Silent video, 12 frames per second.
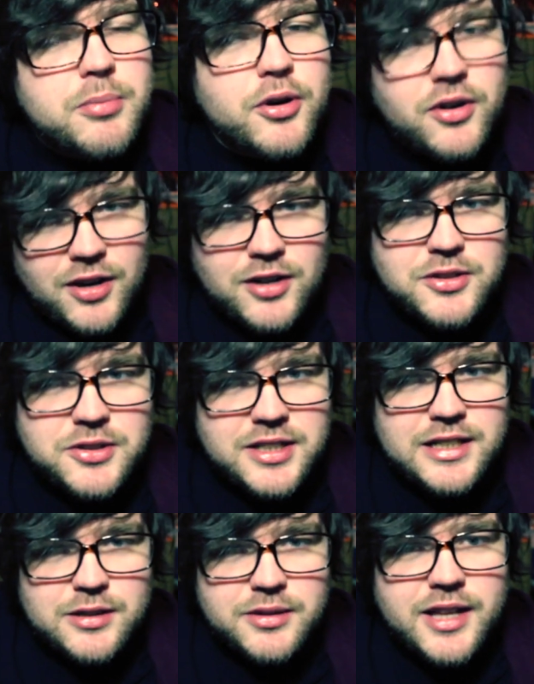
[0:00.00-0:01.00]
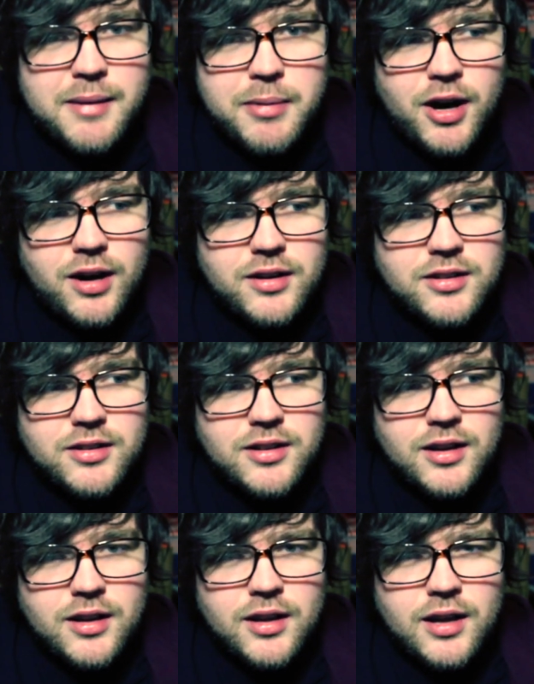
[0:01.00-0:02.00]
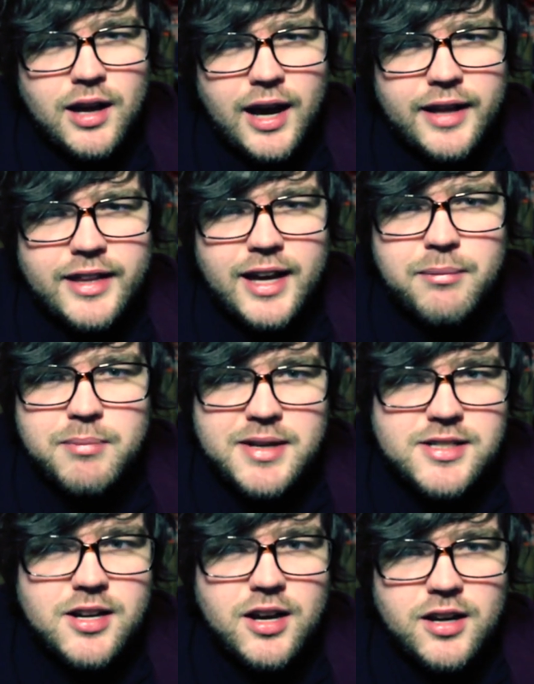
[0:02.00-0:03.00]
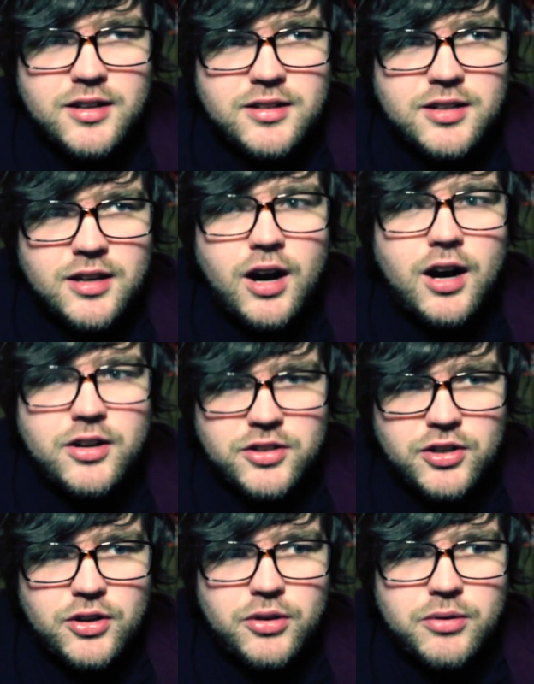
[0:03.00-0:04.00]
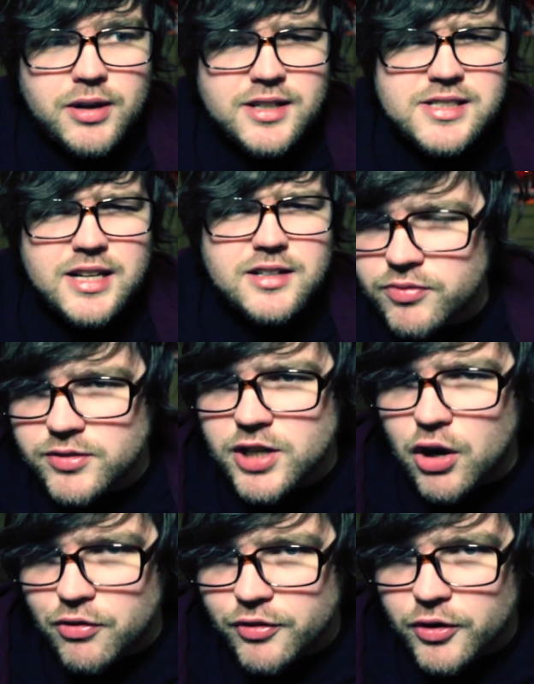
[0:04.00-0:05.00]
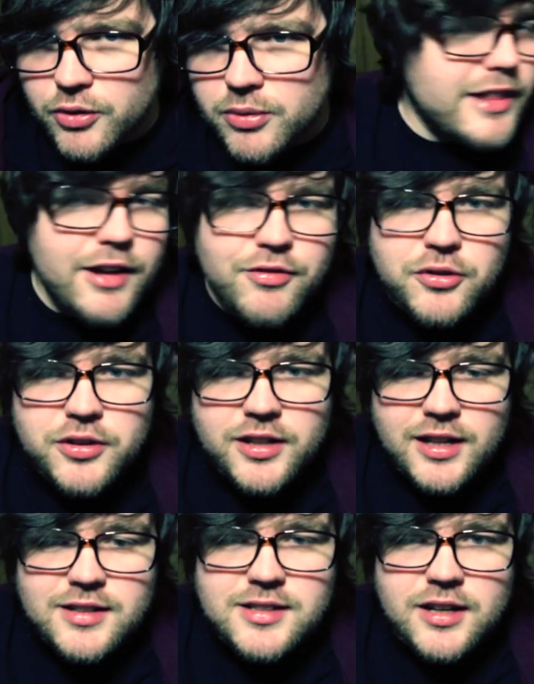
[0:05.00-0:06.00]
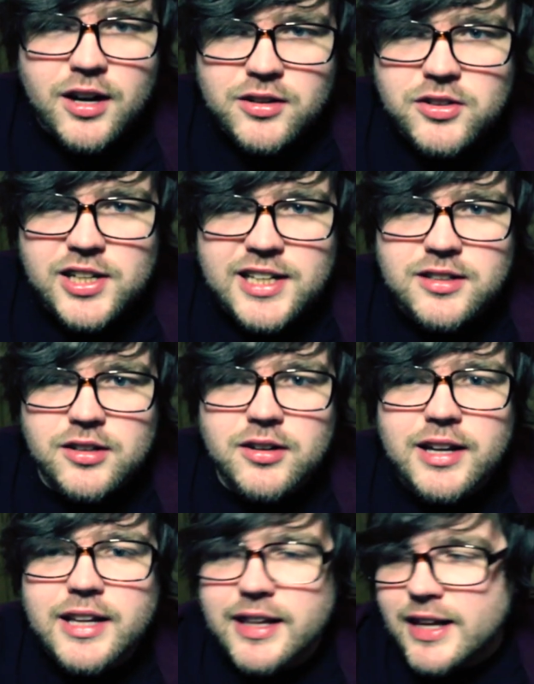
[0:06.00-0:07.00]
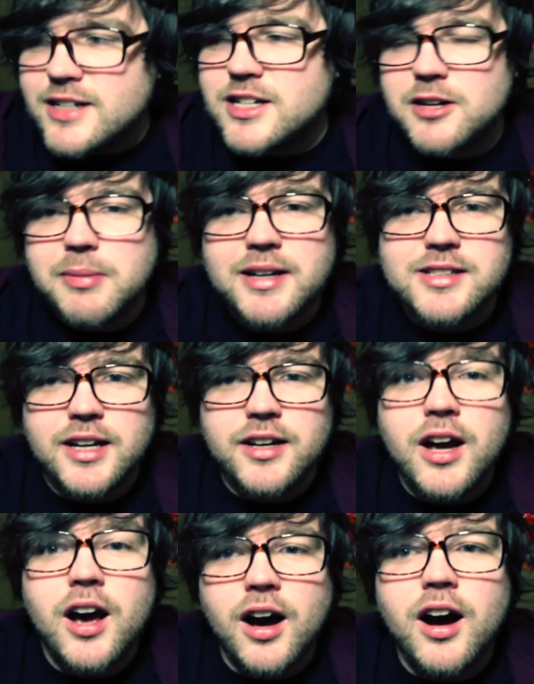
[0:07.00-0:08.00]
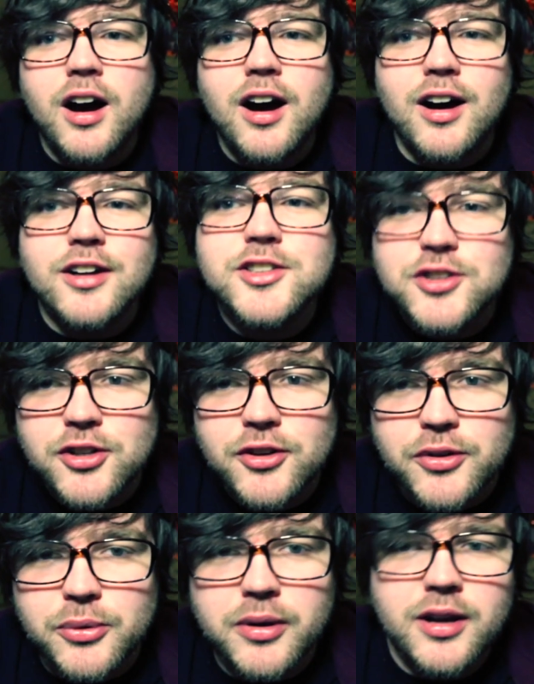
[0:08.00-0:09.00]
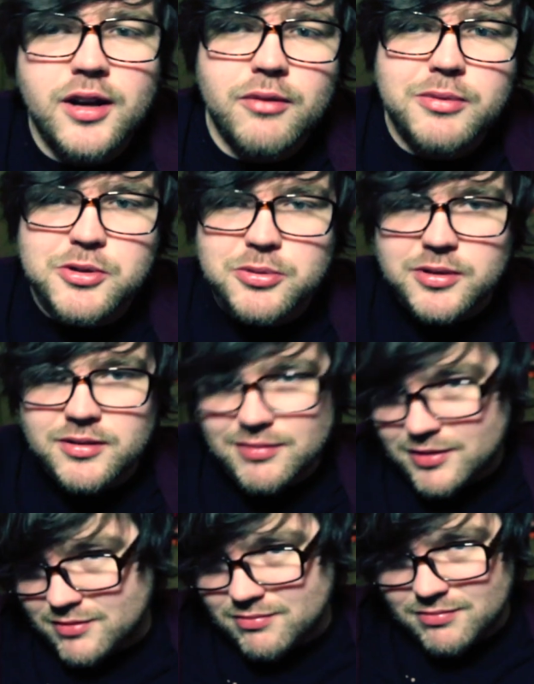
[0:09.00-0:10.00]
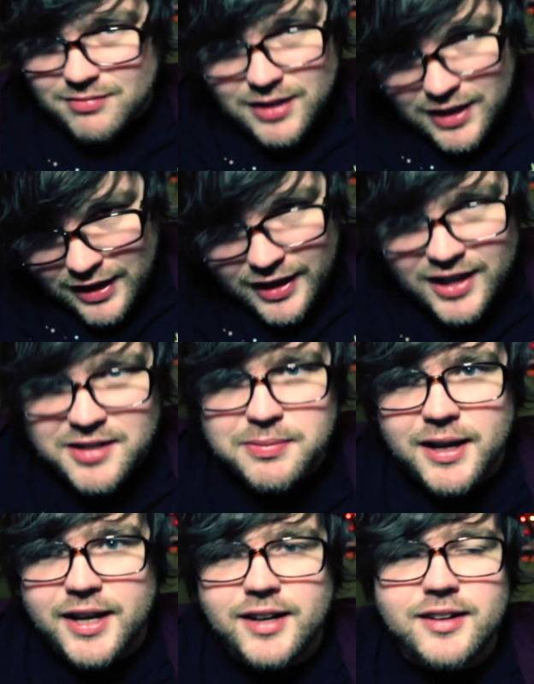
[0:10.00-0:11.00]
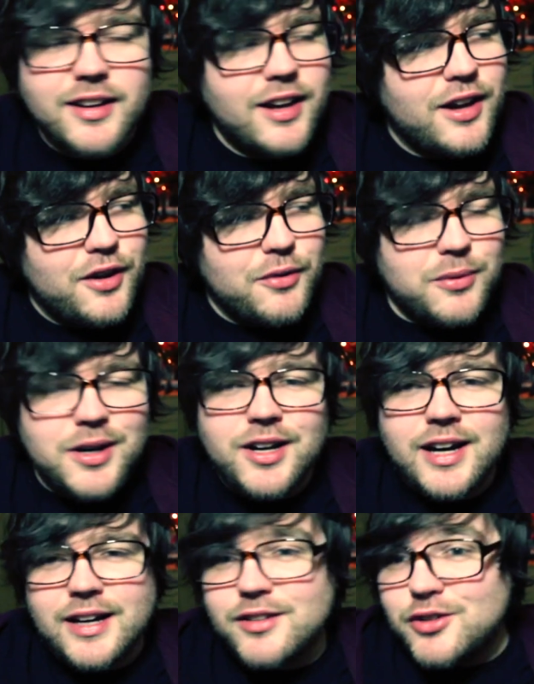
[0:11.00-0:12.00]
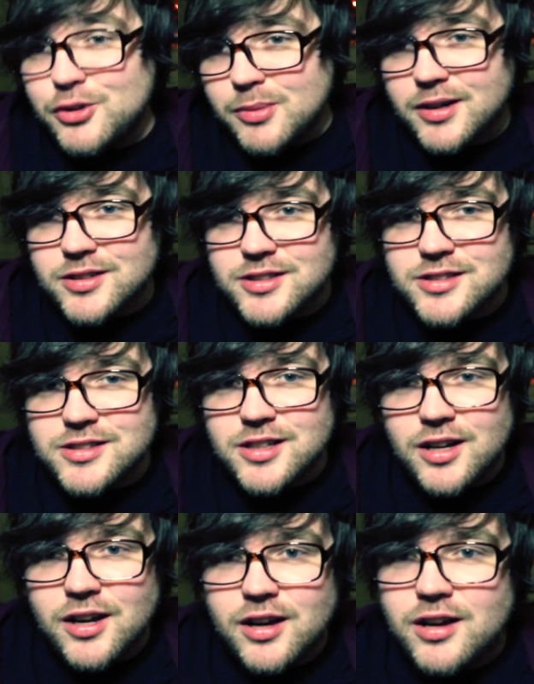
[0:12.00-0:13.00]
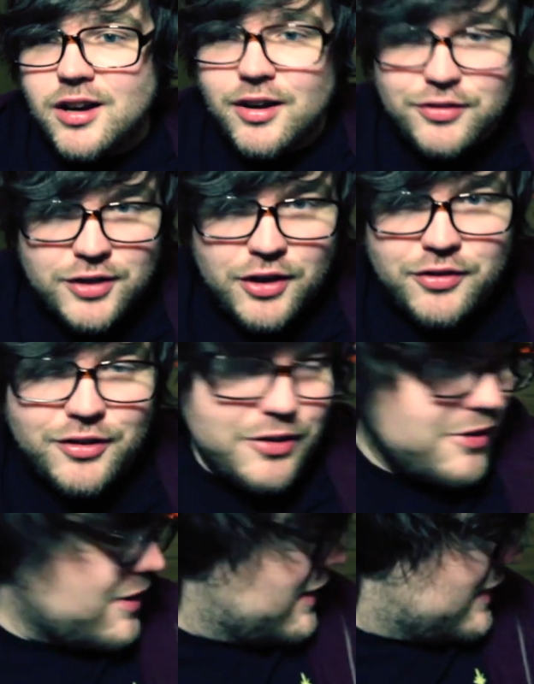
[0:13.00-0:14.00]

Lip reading: put an R2-D2 in that box. And they misheard R2 and said tofu. They thought that they said R2-D2 and then they showed it back saying R2, which would explain why I had two boxes of tofu